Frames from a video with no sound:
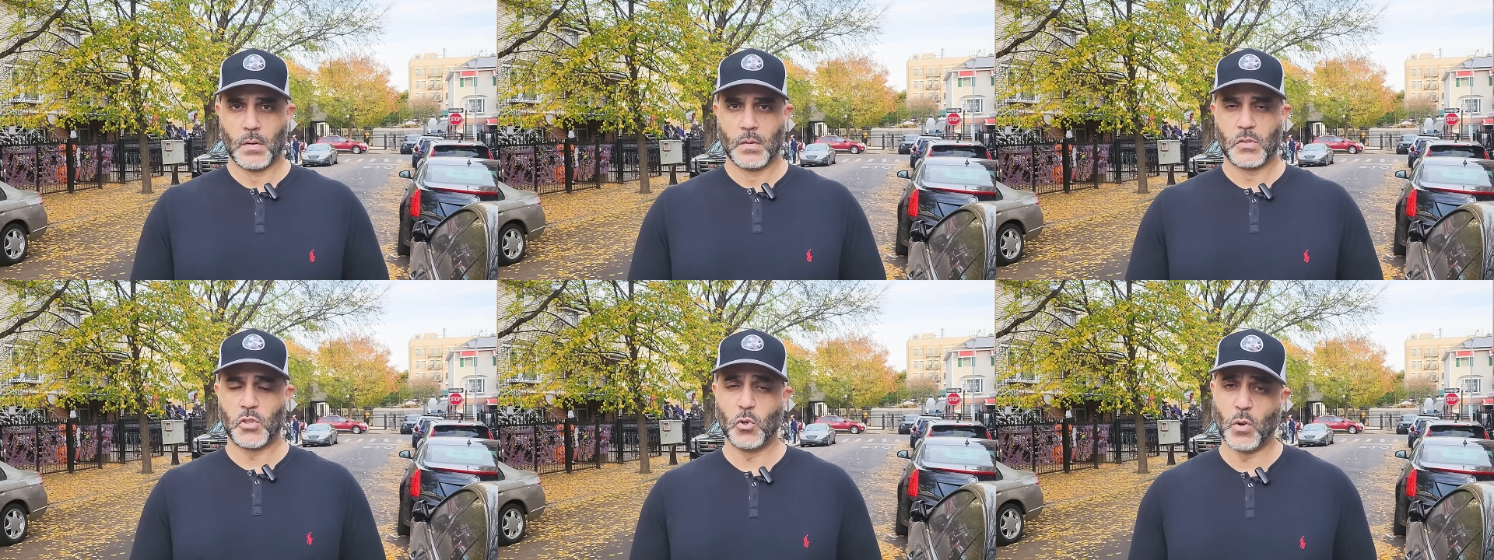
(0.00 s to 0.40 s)

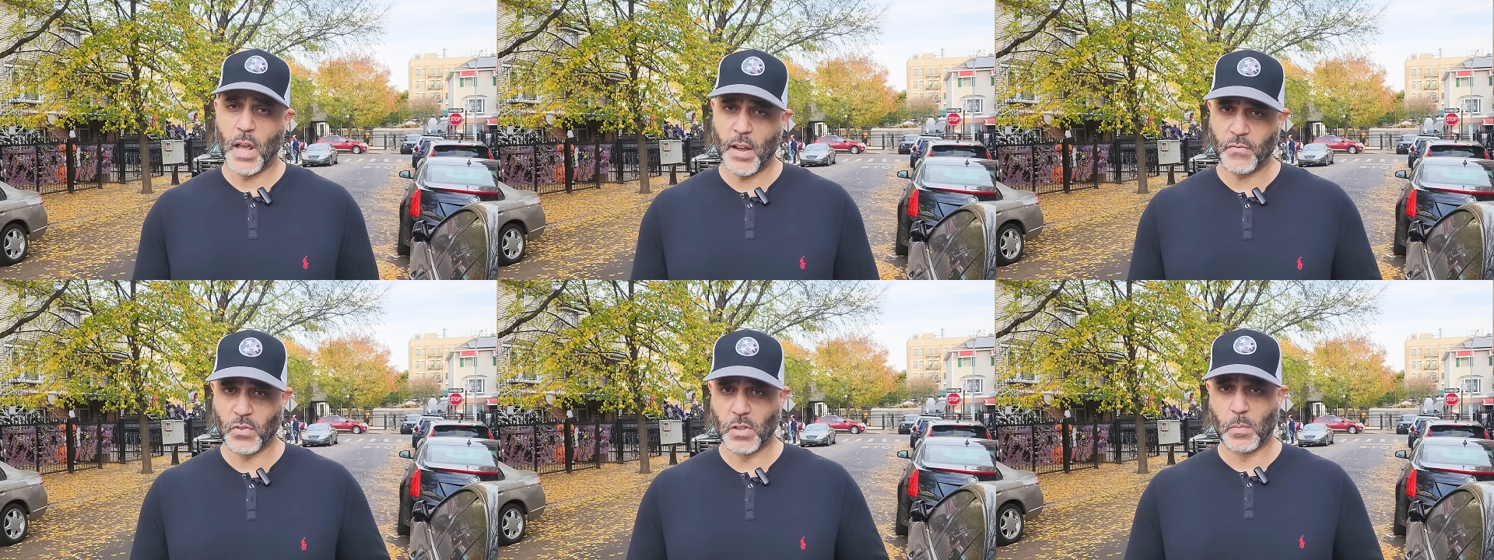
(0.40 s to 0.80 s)
Soon
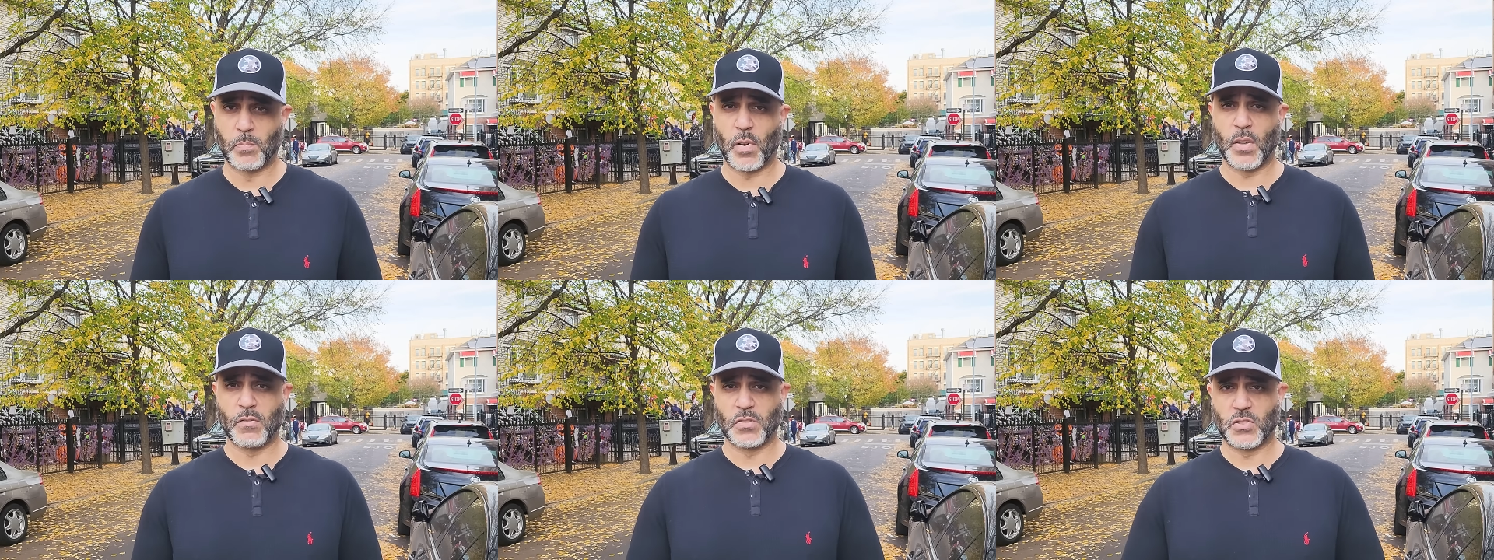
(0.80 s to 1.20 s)
after the
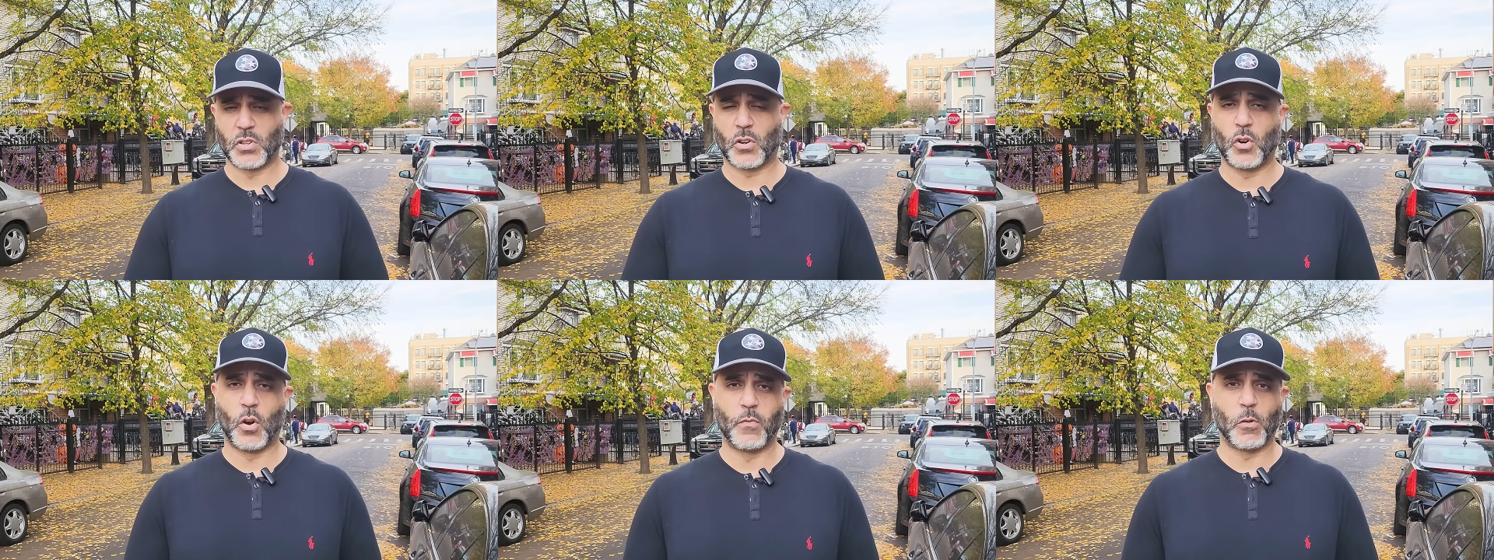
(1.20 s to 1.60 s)
brothers
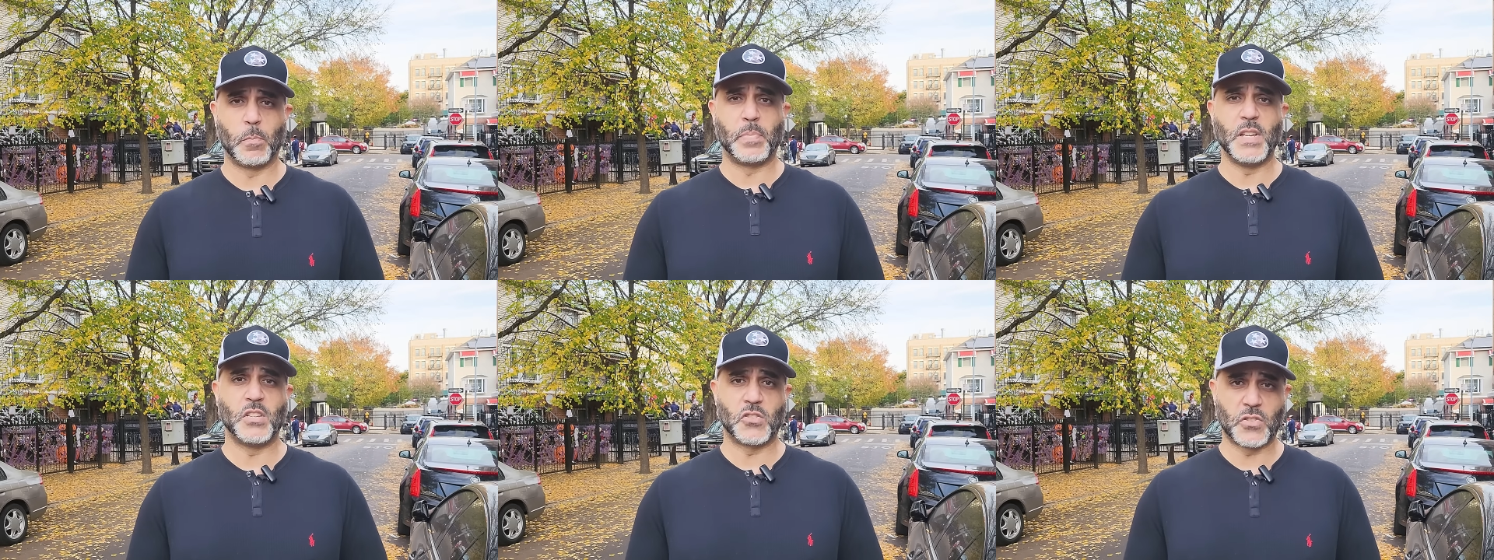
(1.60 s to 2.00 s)
took over
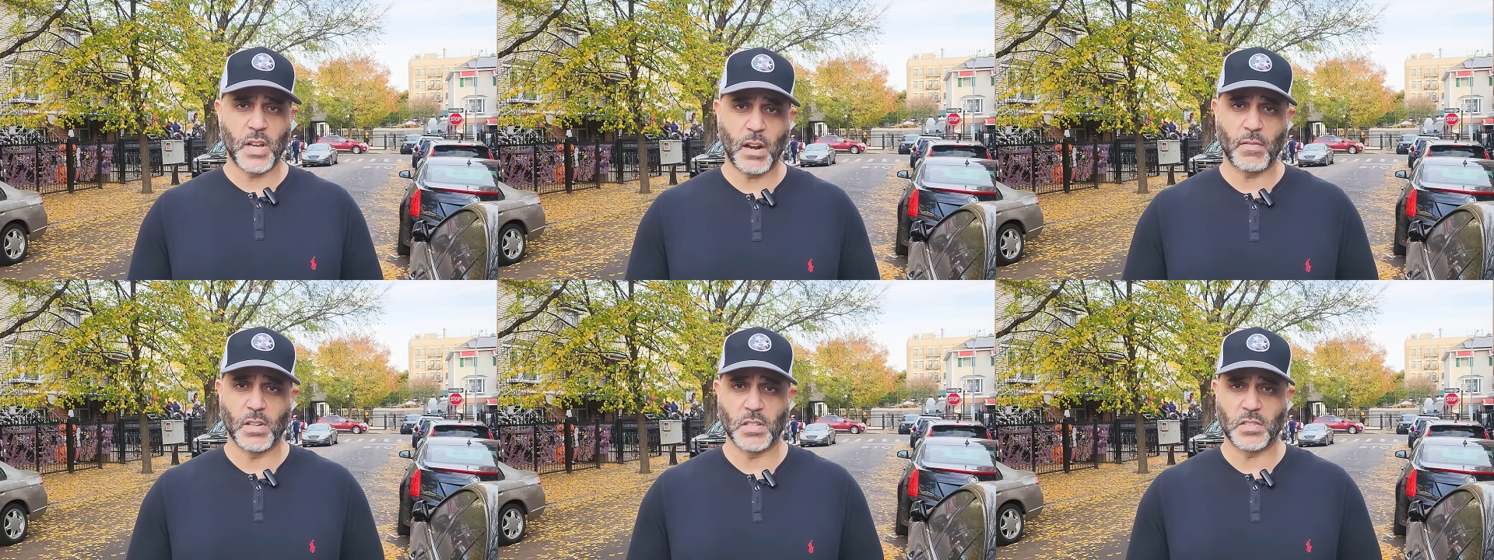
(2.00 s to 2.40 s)
Beech
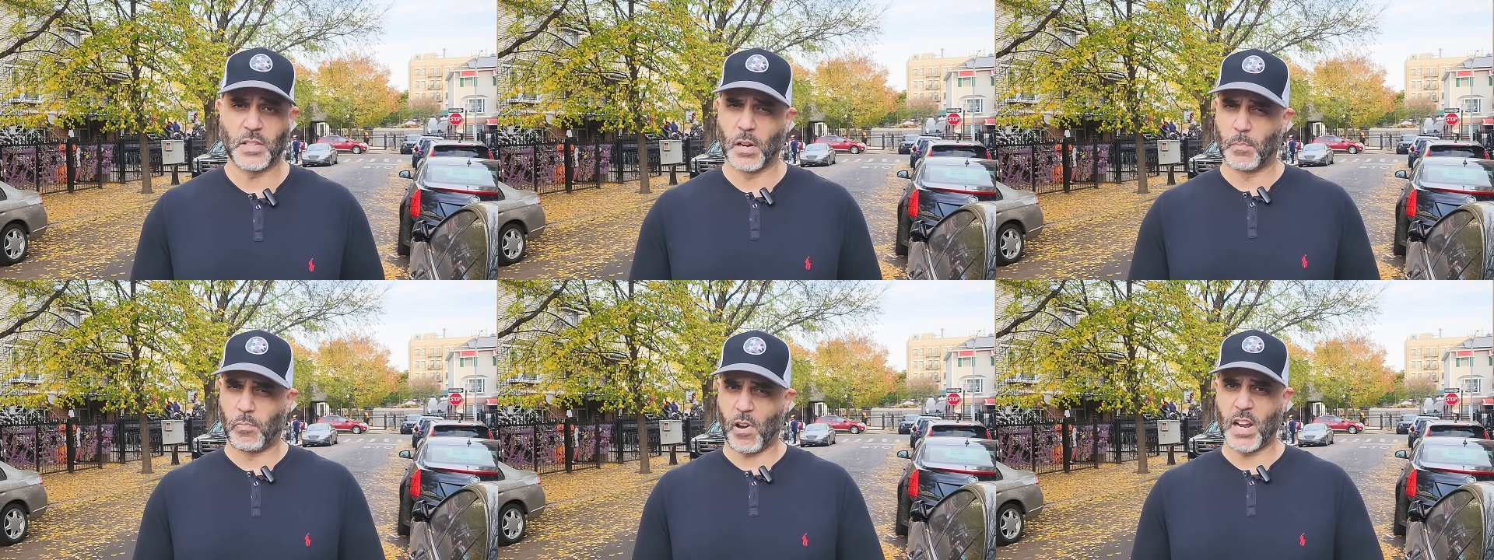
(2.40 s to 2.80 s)
Terrace,
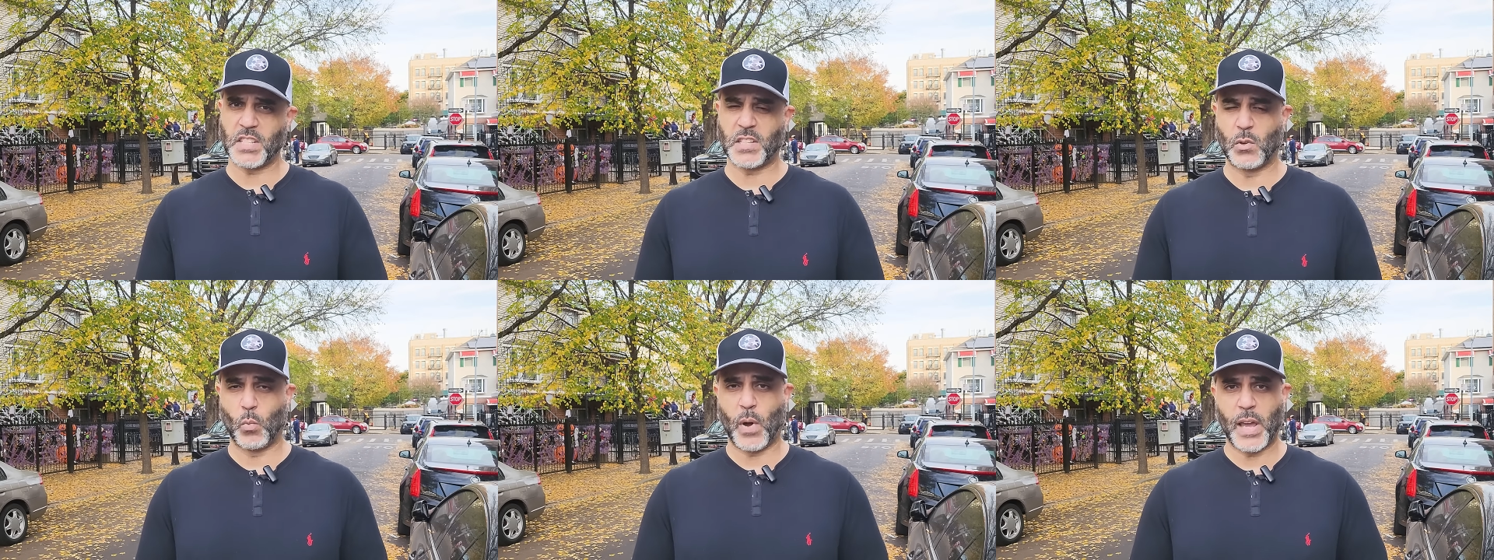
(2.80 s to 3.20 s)
their
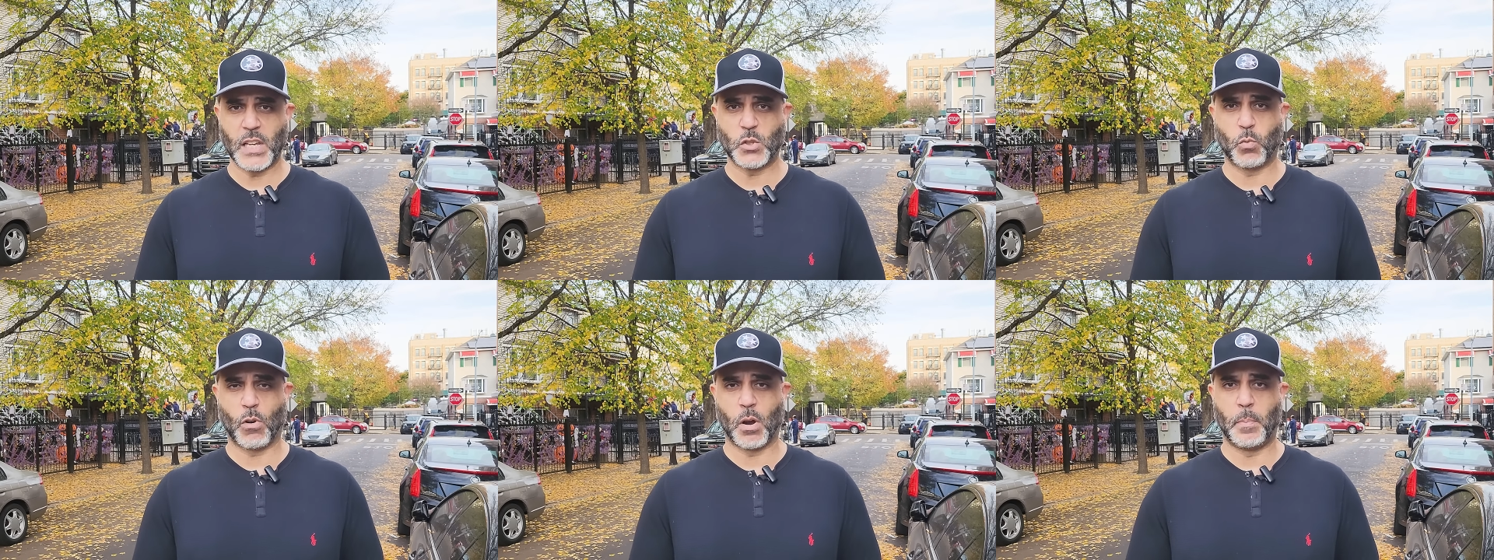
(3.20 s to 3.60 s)
brazen
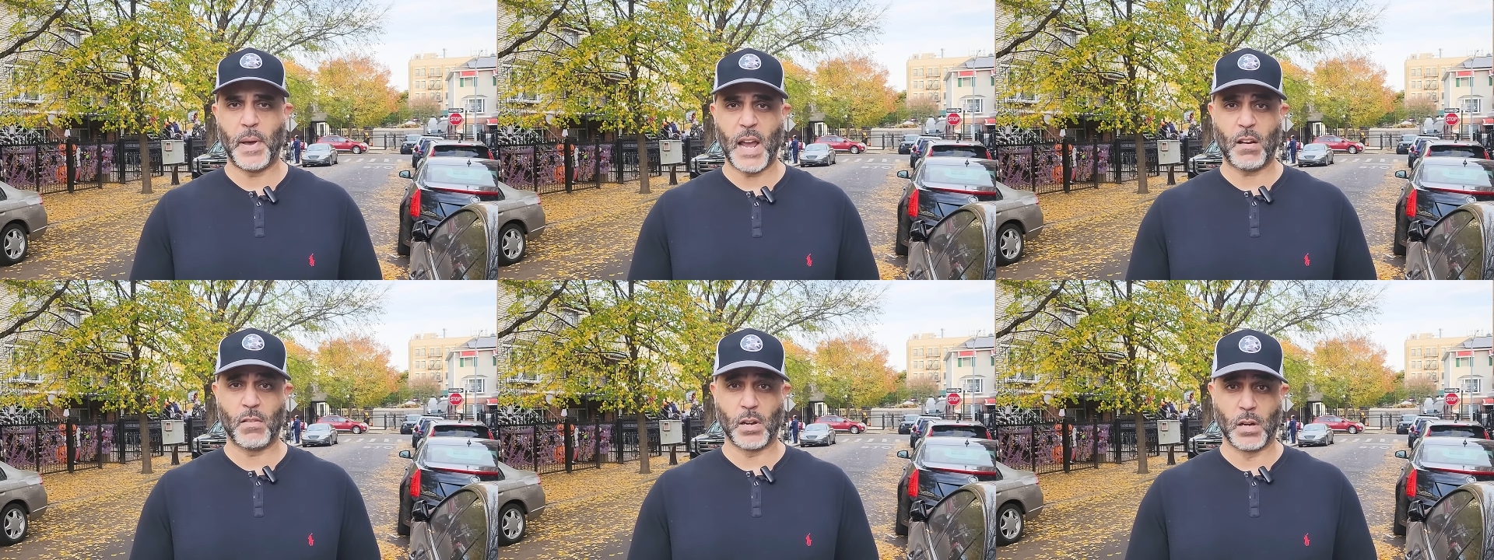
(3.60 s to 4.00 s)
ways were
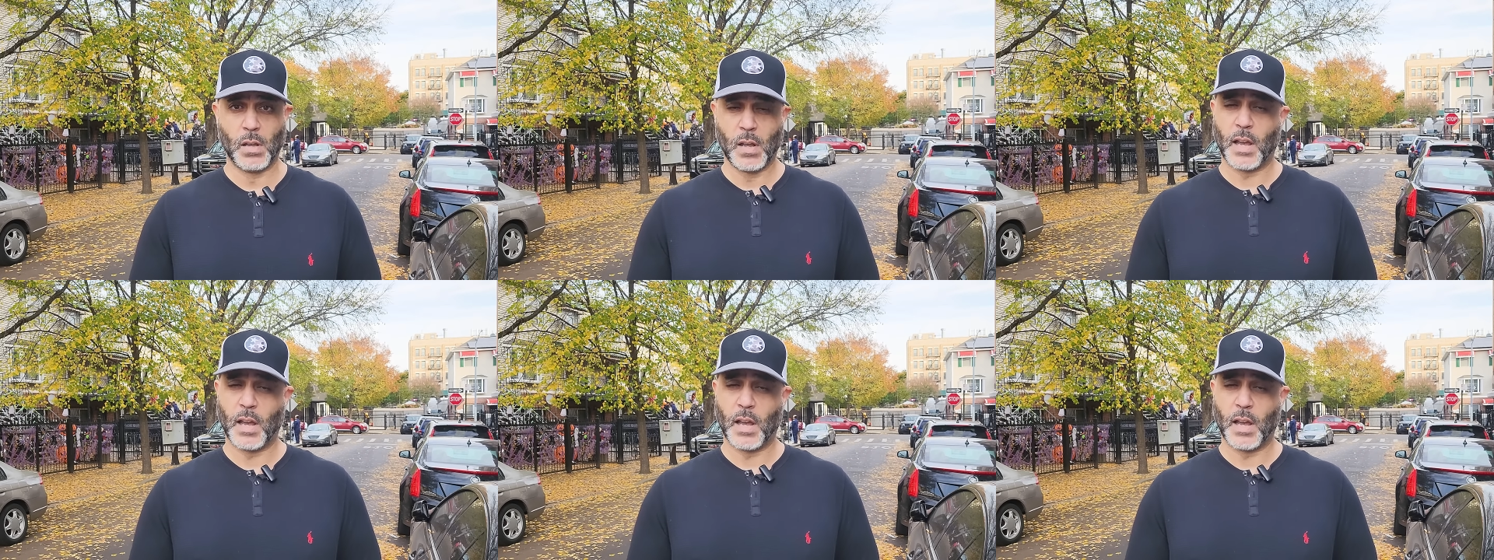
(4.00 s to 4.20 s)
apparent,